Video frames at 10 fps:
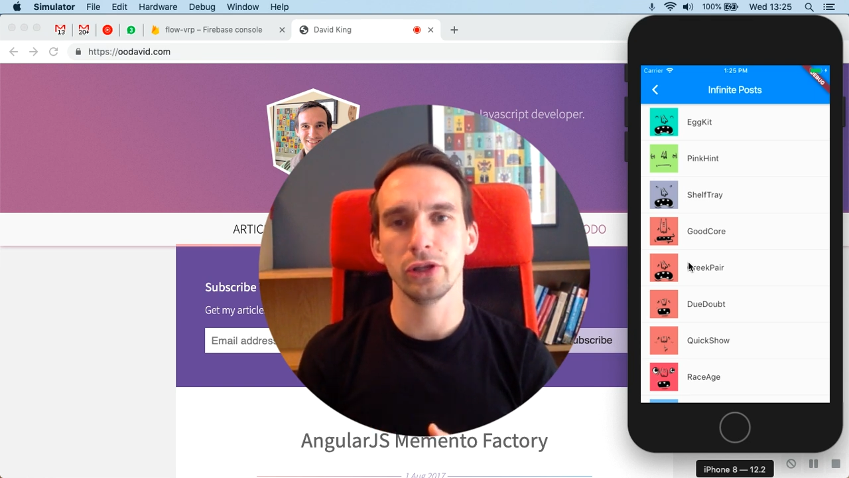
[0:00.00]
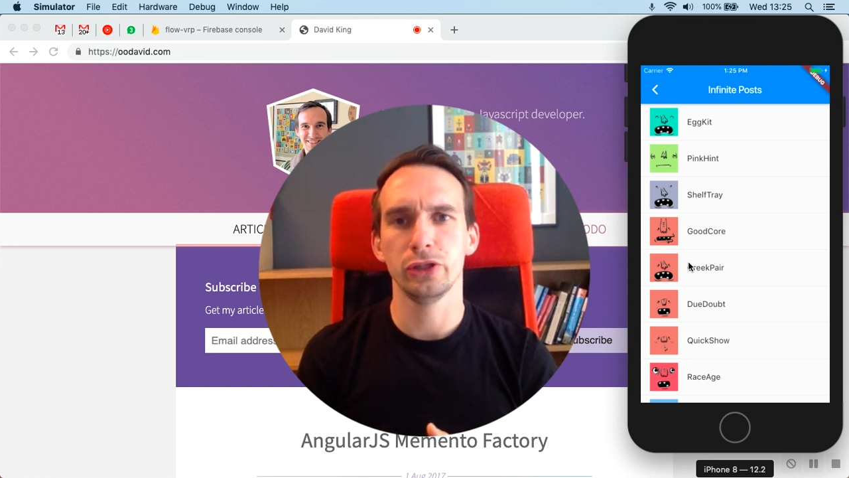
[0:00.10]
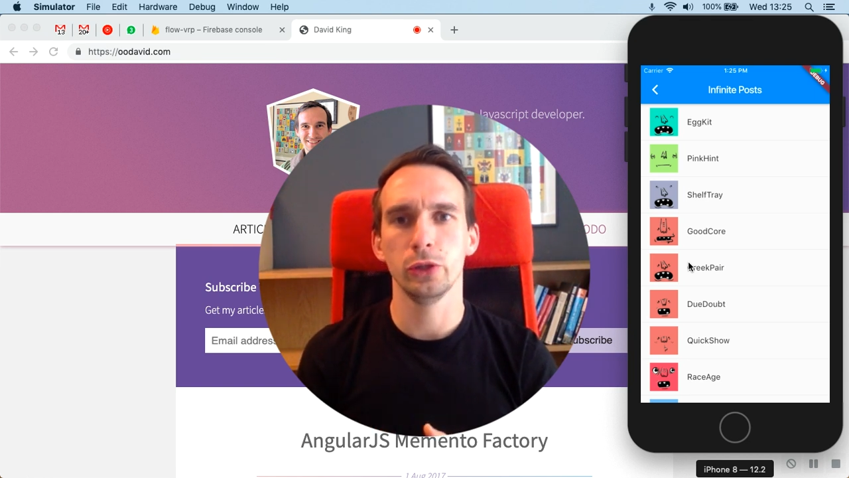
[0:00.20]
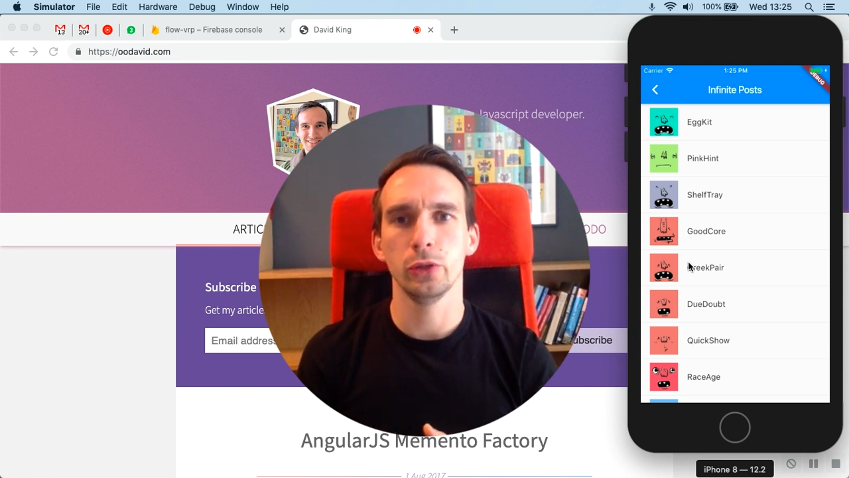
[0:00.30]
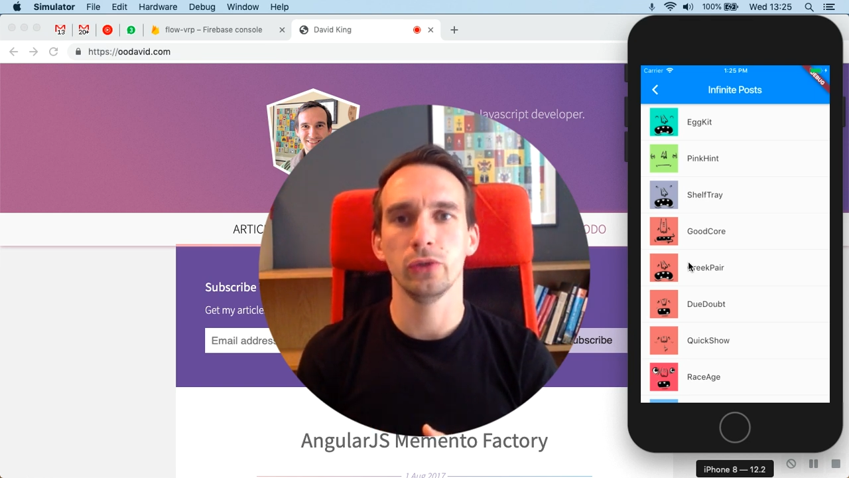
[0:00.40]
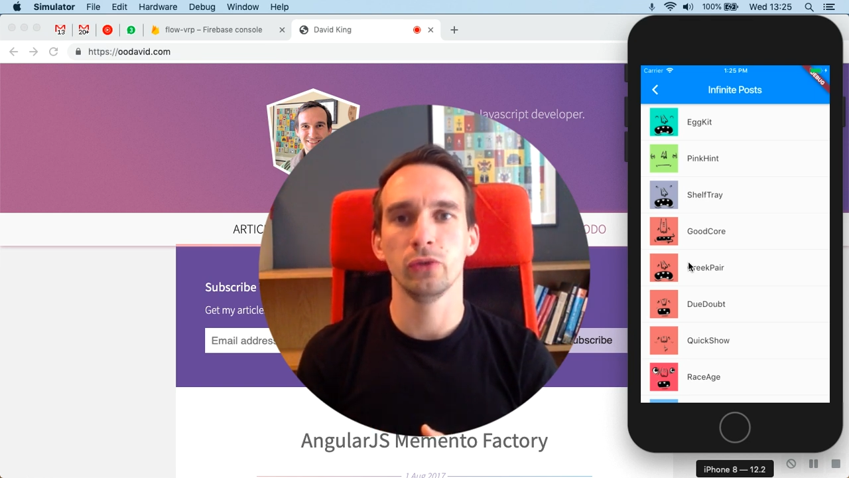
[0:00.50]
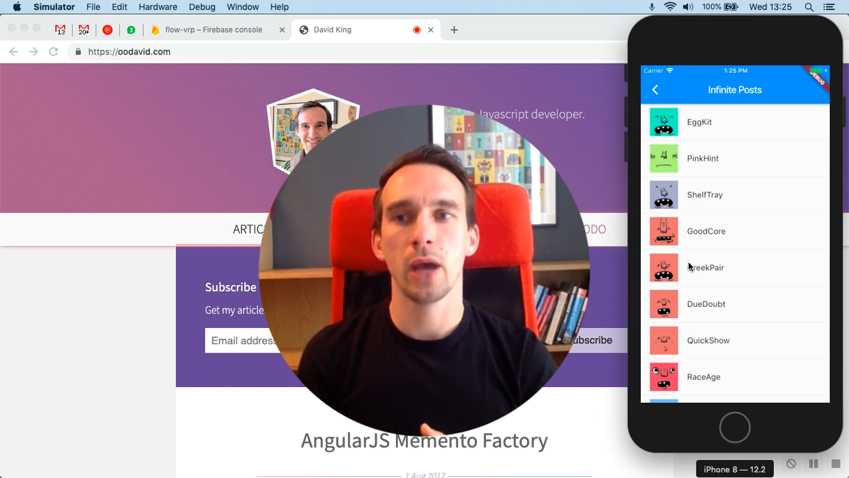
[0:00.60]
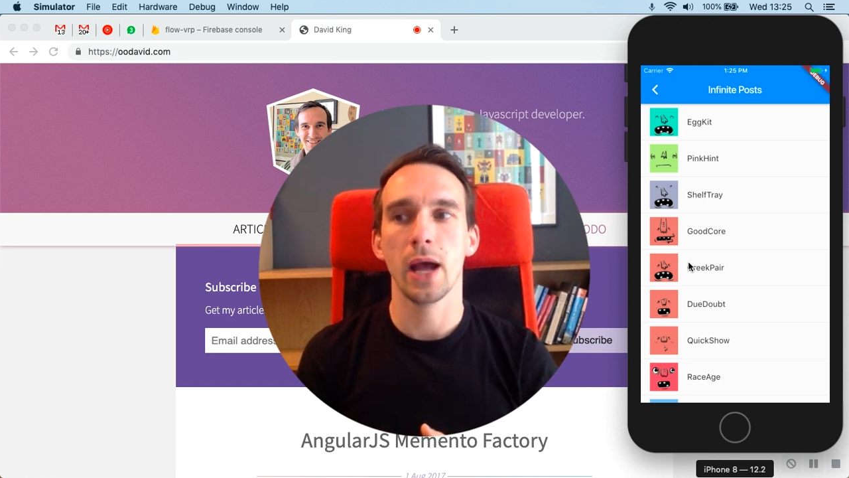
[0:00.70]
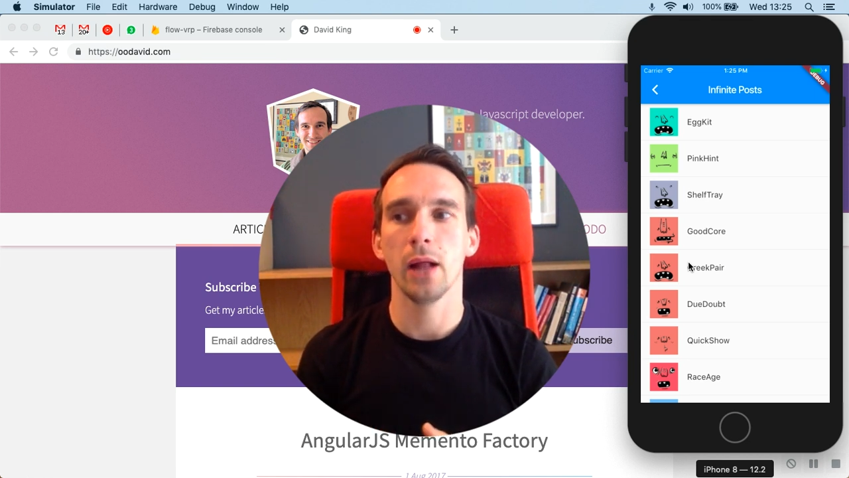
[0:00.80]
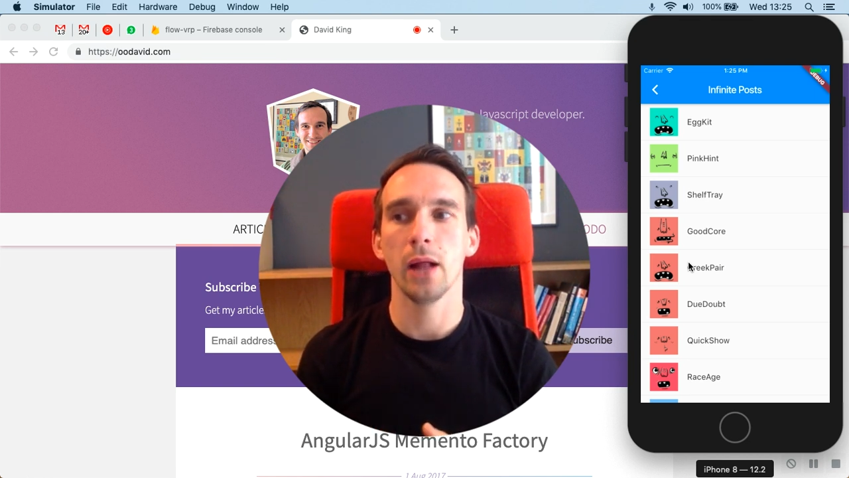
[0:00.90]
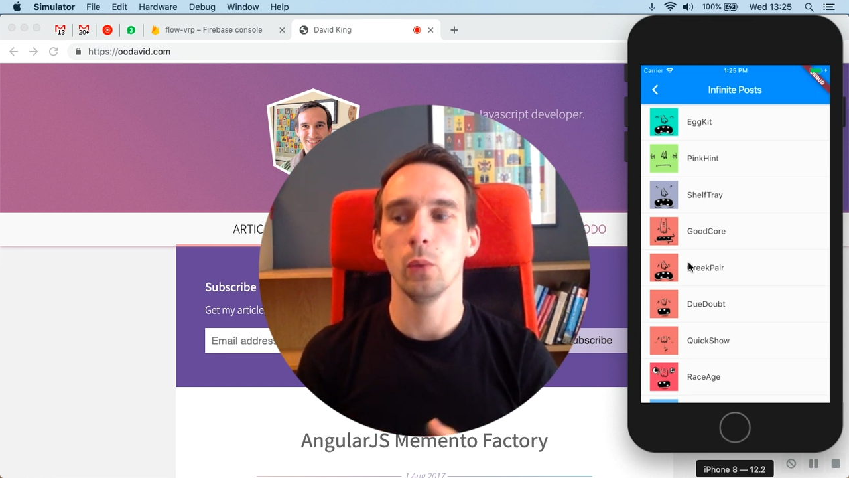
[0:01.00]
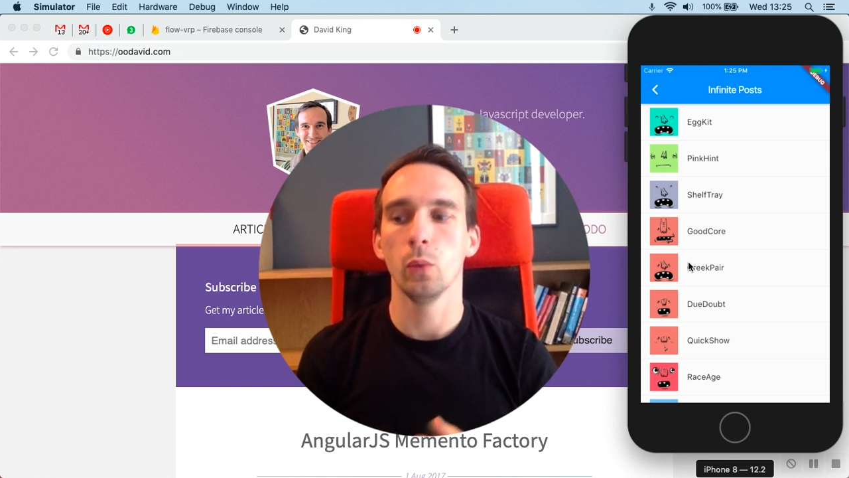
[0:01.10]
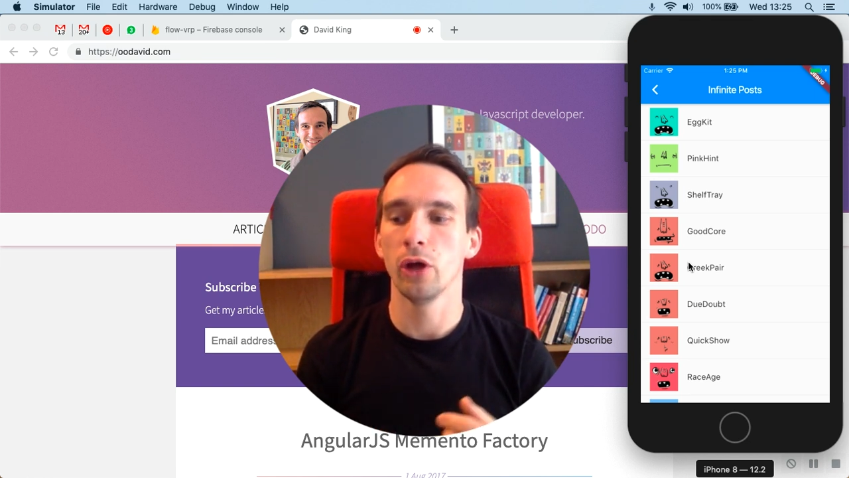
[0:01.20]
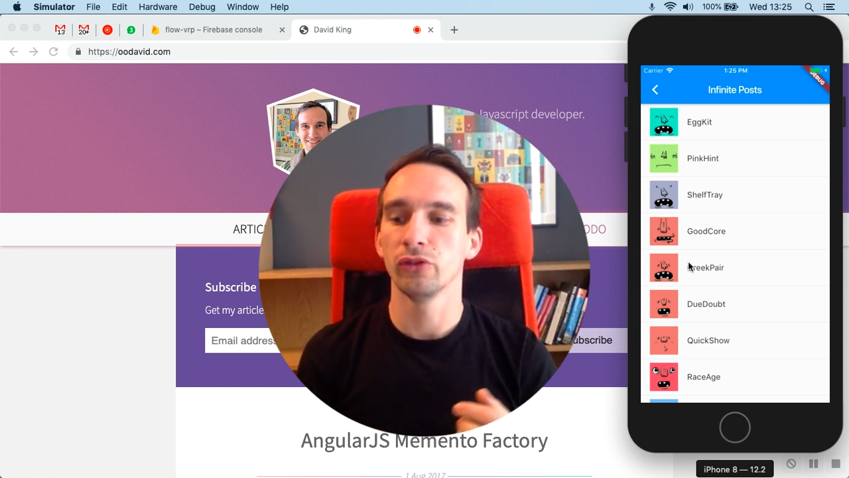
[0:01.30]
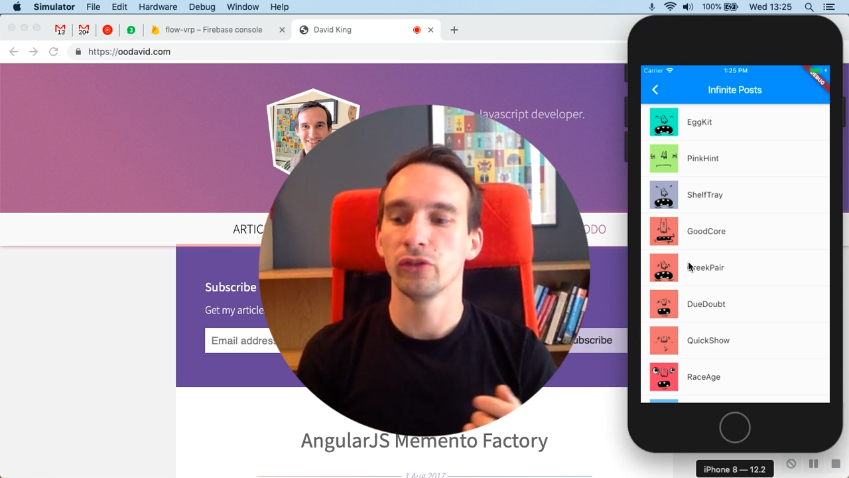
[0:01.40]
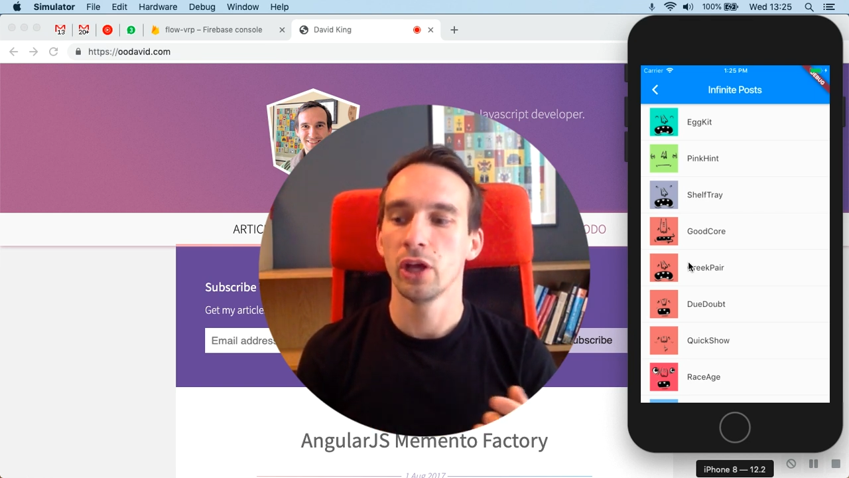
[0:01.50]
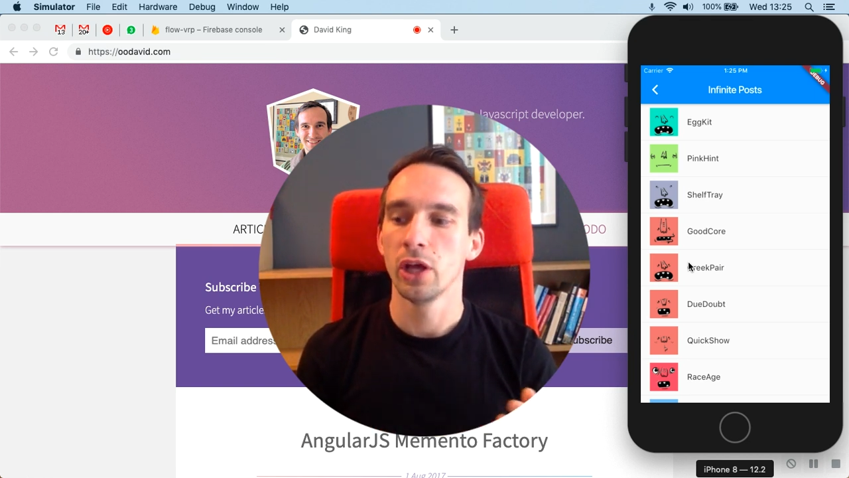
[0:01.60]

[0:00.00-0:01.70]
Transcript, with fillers: do as well was